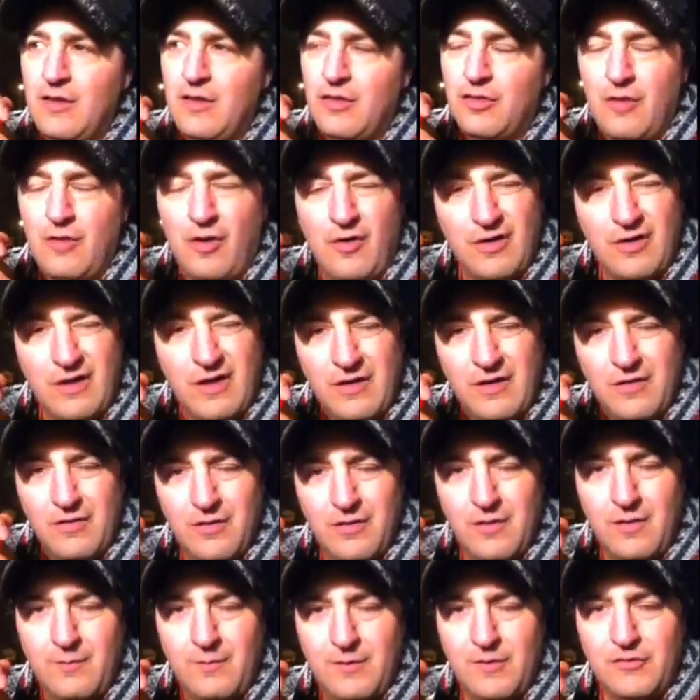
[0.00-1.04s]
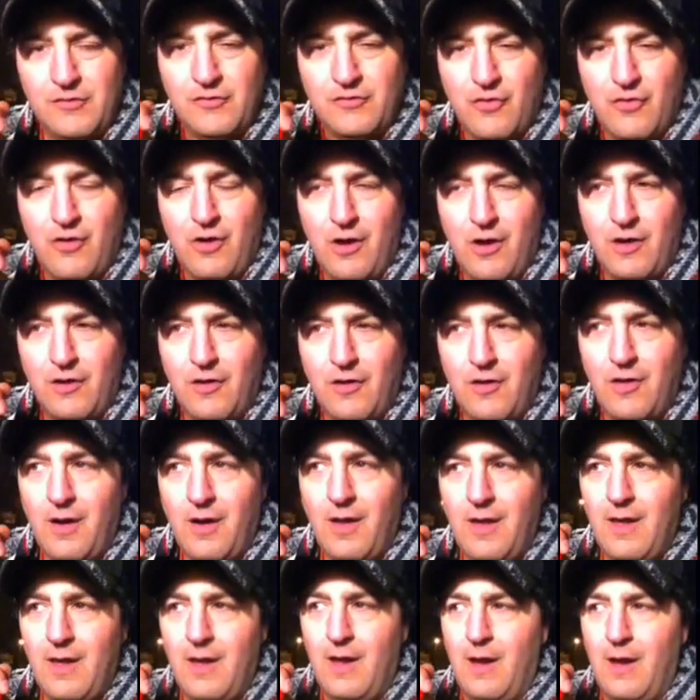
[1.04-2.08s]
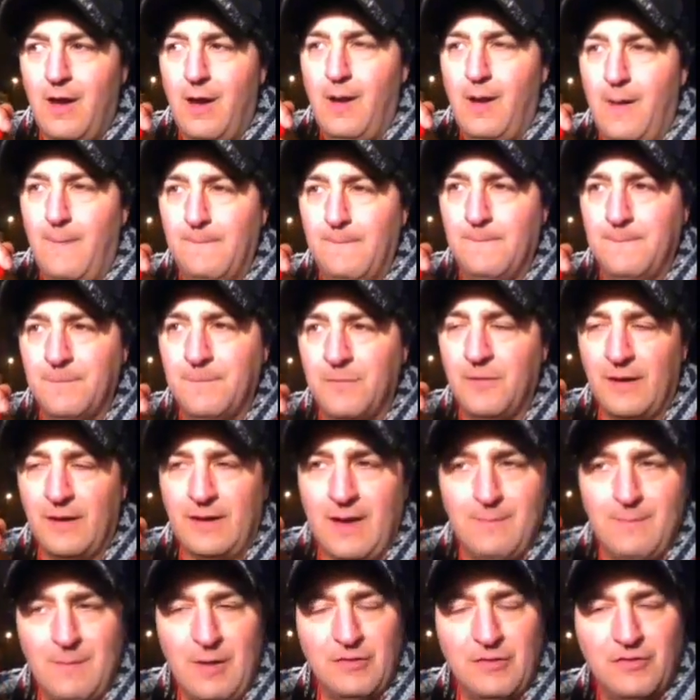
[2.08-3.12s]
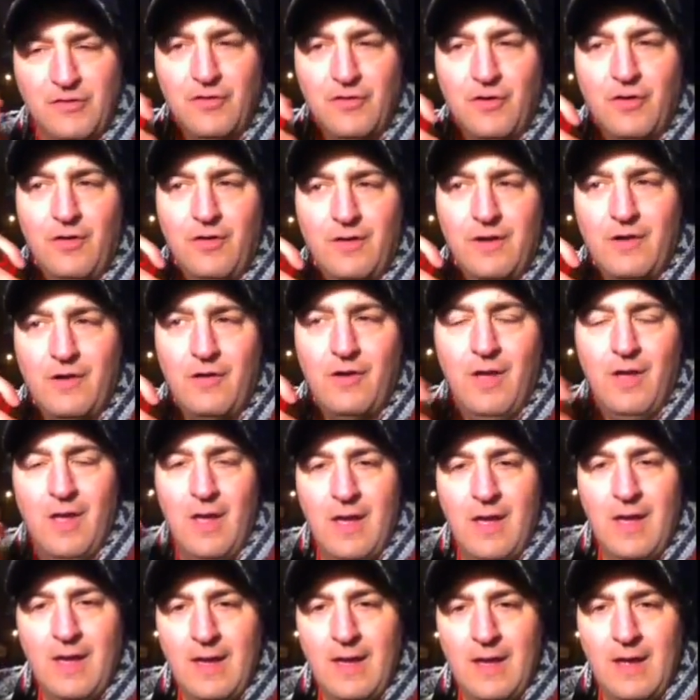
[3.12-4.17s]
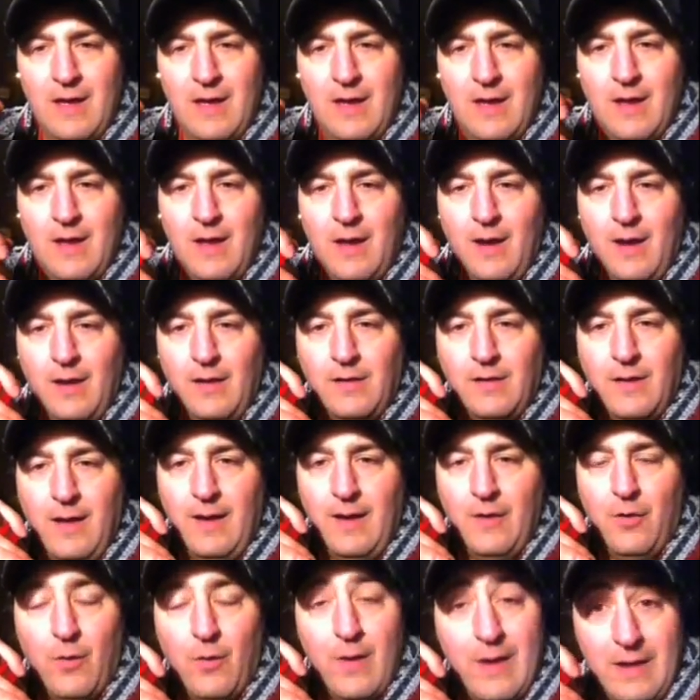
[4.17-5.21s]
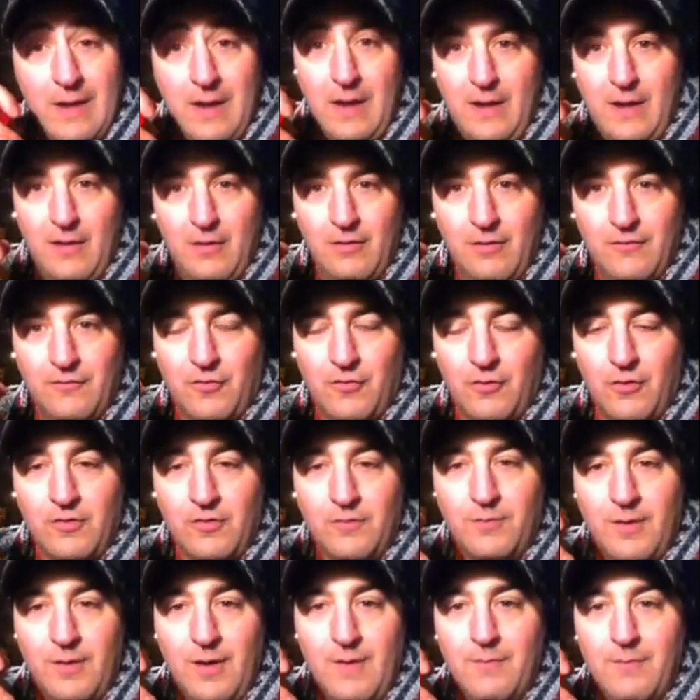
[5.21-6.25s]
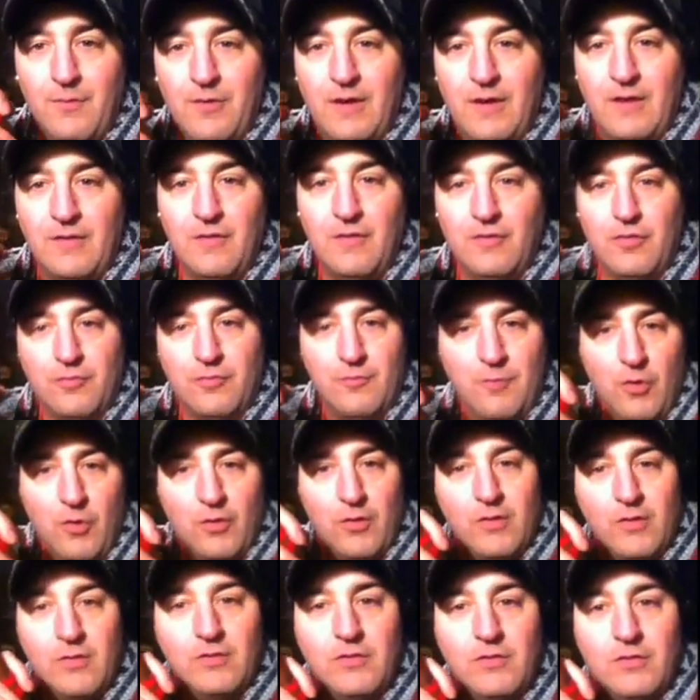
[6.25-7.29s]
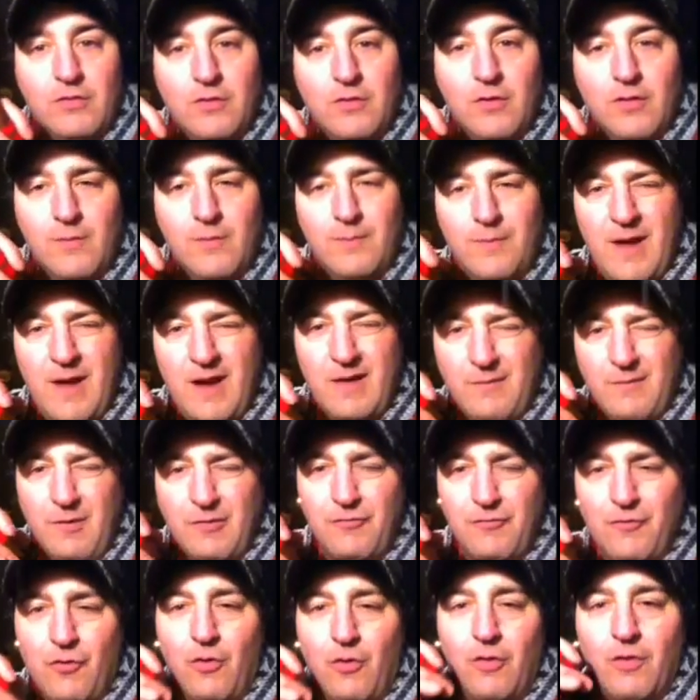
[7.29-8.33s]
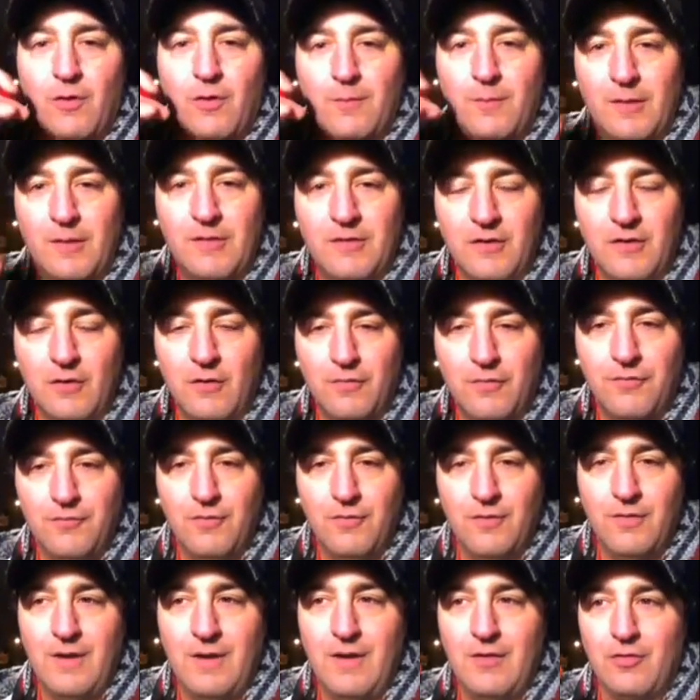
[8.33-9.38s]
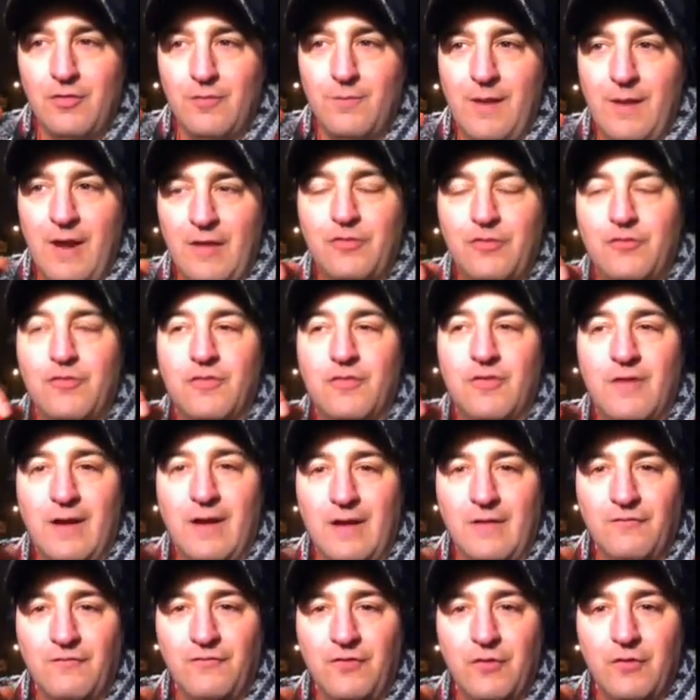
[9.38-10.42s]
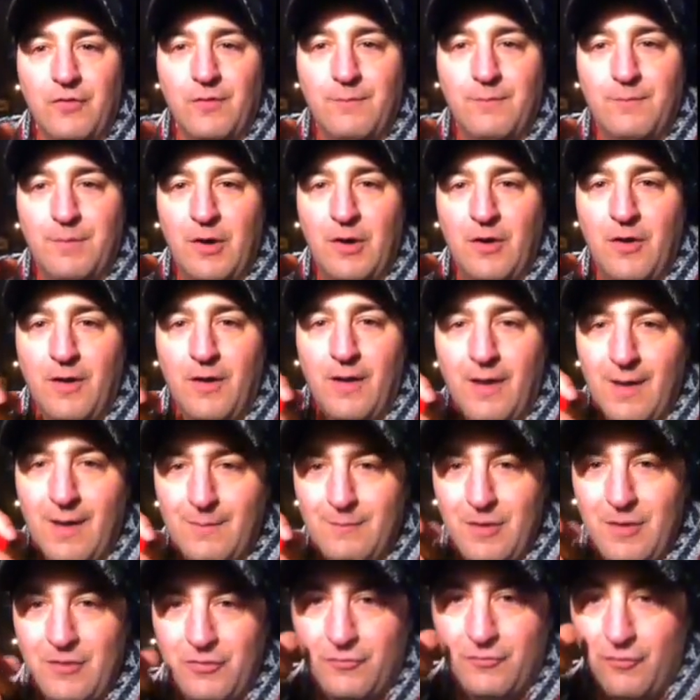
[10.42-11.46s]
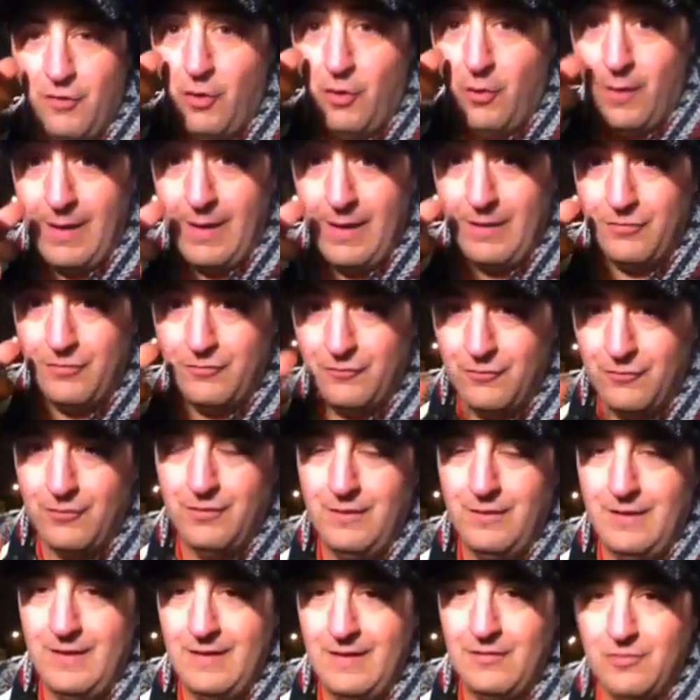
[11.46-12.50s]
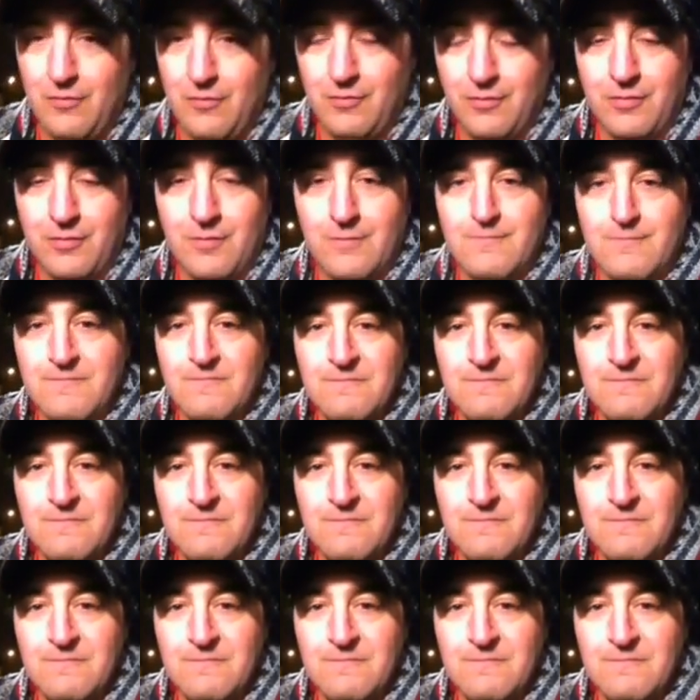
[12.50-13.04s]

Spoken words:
Starting to get a little bit stronger. Like I mentioned earlier, I don't inhale, of course, but I bring the smoke to the back of my throat a little bit to go through the nasal passages. I can feel the burn on my throat and through the nasals,